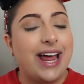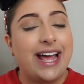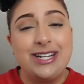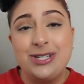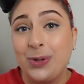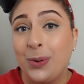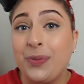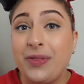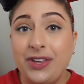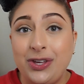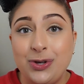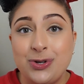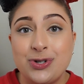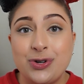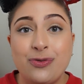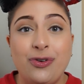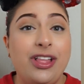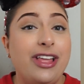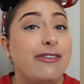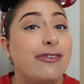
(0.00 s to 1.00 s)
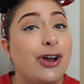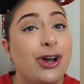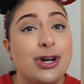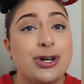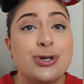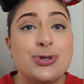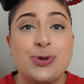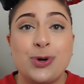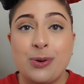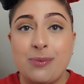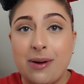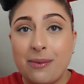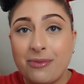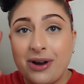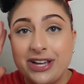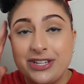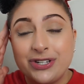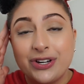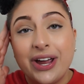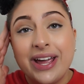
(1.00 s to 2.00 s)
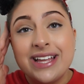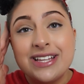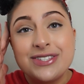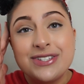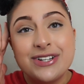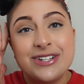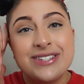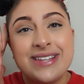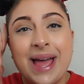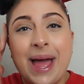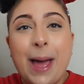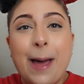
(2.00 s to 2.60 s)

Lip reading: I don't think you should really rehearse or memorize your answers,